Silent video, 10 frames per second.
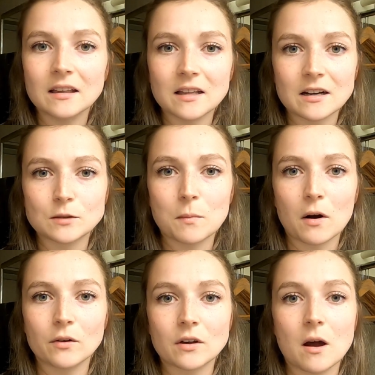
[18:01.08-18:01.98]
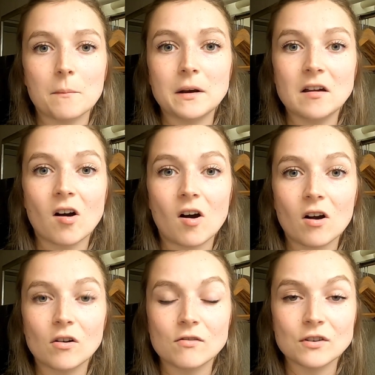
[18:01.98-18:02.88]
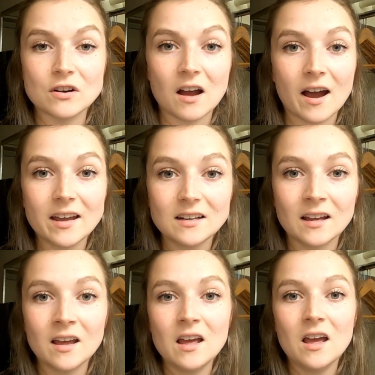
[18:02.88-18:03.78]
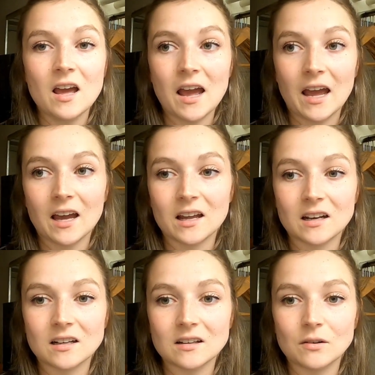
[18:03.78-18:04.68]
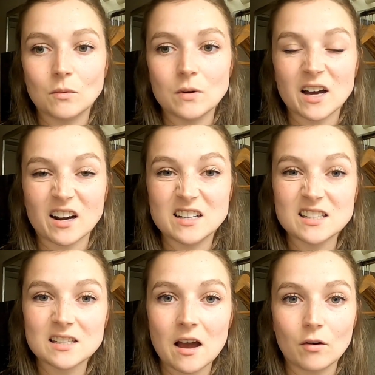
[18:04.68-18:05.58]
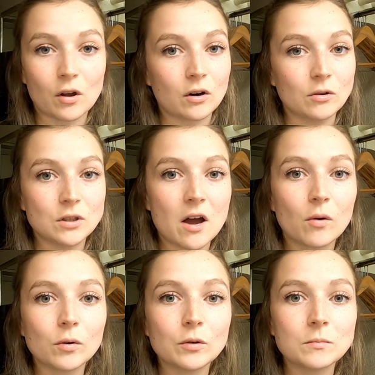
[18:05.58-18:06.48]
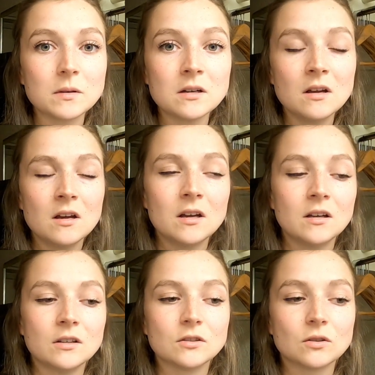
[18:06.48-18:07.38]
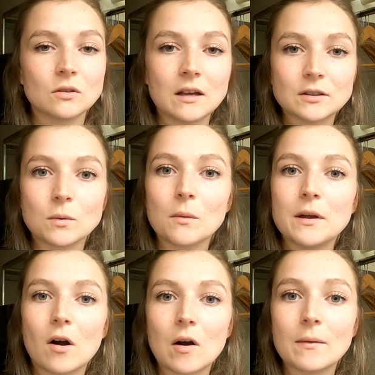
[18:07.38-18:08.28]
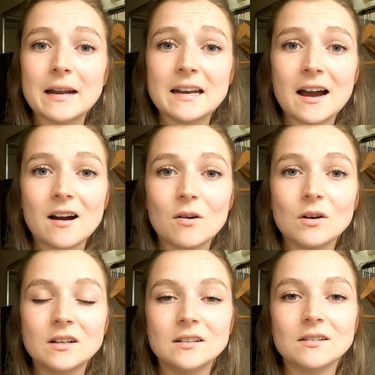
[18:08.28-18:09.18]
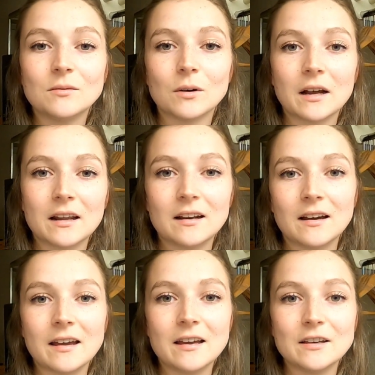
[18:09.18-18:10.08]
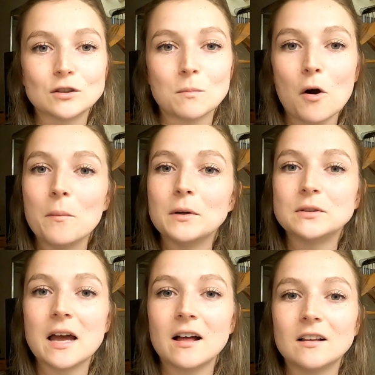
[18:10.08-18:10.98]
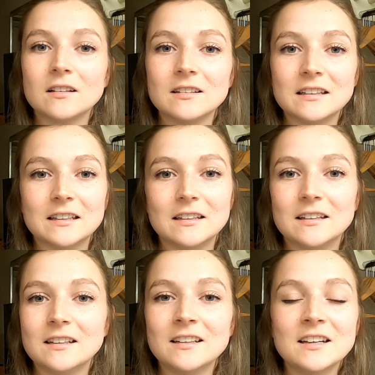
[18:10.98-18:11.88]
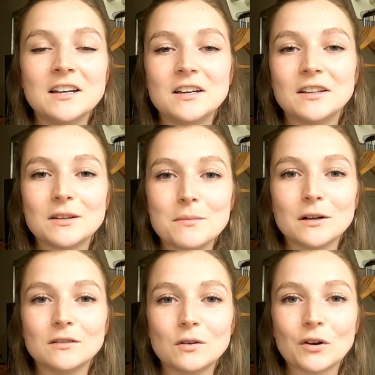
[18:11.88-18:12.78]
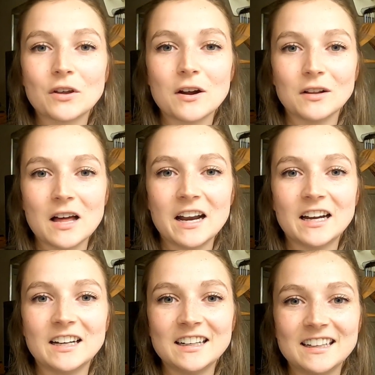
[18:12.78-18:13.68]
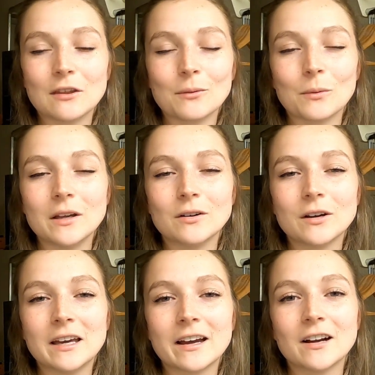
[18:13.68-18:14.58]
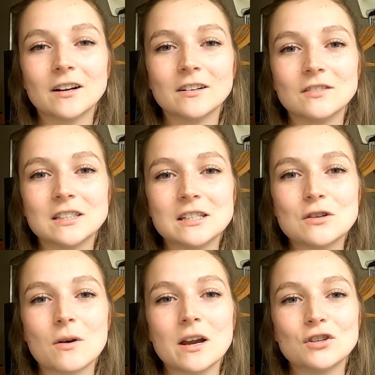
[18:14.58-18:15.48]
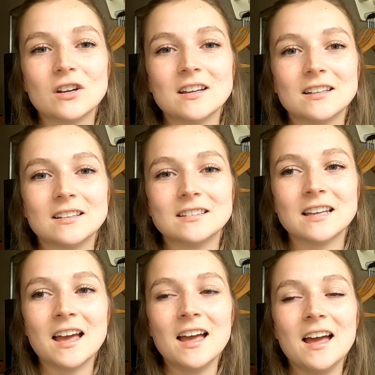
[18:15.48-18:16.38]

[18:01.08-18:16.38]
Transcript: they let us borrow the company car overnight, and we got a discount on a hotel room. So that's where we are right now. We're at a small motel in the middle of North Carolina. The real kicker of the situation is